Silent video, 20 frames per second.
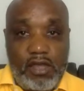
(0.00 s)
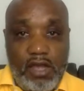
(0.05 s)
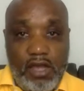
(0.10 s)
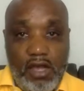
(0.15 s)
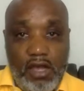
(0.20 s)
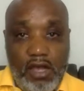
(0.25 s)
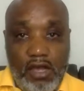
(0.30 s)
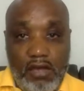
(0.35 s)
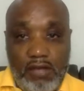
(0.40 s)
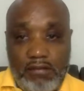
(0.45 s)

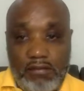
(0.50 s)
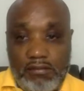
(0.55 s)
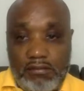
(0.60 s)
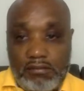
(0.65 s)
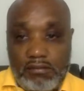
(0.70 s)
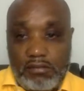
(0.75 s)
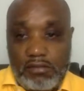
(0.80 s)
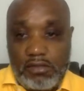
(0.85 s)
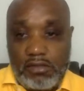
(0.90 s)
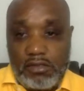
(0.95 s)
Um,
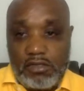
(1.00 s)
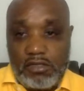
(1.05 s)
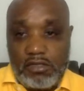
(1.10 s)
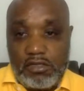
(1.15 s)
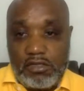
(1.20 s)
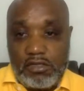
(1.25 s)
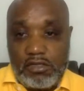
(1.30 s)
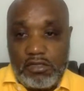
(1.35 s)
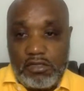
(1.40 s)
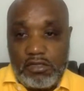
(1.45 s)

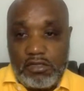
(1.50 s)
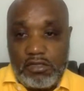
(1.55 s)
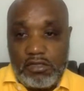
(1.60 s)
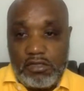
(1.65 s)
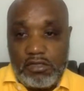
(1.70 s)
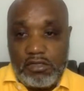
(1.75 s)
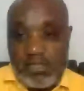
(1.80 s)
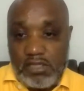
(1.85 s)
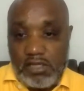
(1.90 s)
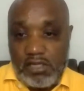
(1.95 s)
let me
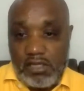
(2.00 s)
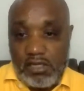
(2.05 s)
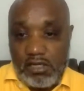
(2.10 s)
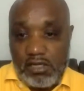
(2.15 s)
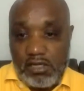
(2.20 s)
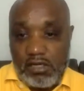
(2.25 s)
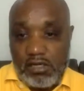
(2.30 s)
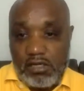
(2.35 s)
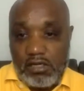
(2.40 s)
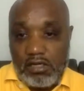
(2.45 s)
see
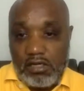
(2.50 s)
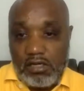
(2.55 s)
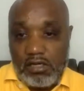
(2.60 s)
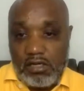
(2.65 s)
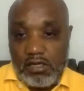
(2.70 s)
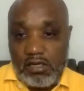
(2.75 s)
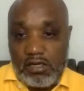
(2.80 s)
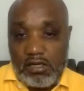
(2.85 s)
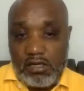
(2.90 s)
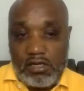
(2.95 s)
here
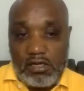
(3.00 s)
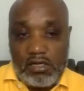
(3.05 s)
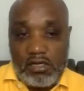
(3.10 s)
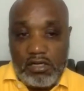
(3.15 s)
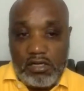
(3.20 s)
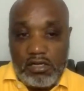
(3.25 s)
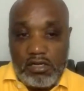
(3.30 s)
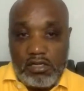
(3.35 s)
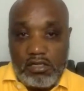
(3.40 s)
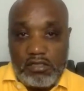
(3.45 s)

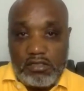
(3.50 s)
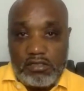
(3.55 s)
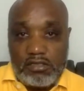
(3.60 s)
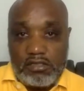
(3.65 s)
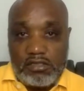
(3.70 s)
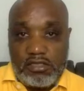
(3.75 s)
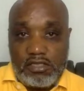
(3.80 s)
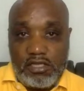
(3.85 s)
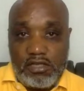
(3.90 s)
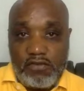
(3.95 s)

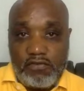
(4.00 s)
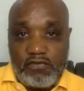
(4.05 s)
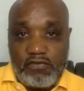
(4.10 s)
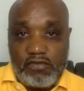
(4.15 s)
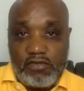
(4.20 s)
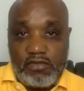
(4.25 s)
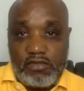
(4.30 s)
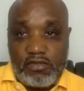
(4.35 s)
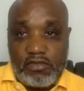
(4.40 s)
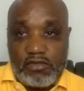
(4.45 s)
see
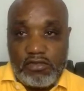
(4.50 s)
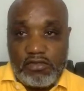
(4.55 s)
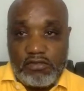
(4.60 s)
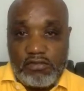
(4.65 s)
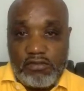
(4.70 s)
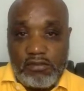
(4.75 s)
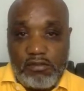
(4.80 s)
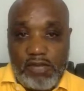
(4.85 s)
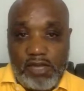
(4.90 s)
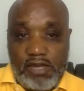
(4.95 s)

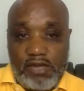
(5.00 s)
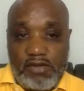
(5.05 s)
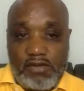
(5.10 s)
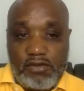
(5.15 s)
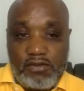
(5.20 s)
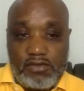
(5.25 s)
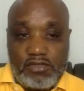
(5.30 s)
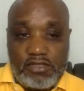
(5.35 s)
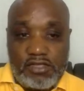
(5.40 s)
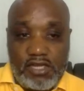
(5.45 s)
some of my
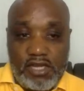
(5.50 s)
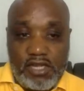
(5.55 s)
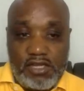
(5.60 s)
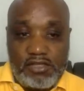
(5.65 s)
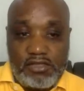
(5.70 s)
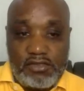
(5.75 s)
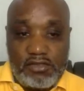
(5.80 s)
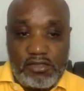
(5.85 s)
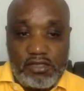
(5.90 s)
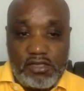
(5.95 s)
notes that I
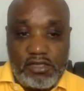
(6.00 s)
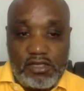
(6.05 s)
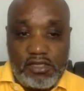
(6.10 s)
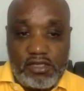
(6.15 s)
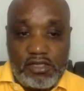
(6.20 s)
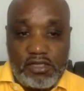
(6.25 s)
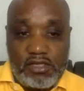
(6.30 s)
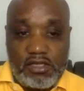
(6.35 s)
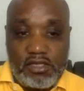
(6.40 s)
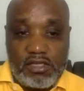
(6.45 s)
took.
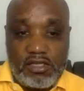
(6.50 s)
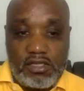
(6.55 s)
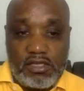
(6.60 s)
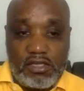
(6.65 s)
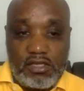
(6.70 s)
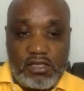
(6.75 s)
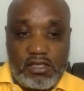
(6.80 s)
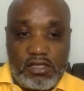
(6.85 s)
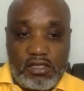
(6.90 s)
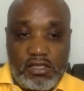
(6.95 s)

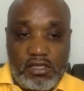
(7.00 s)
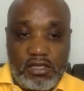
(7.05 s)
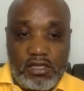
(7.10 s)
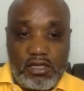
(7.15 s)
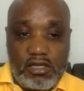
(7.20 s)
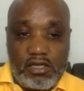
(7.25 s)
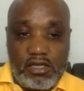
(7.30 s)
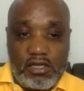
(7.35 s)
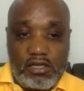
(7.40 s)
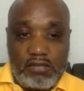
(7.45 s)

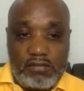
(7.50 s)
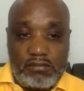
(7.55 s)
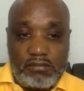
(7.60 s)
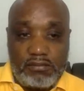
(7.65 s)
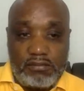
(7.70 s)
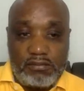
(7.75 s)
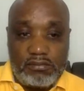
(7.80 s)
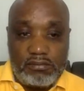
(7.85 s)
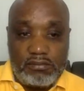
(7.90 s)
Um,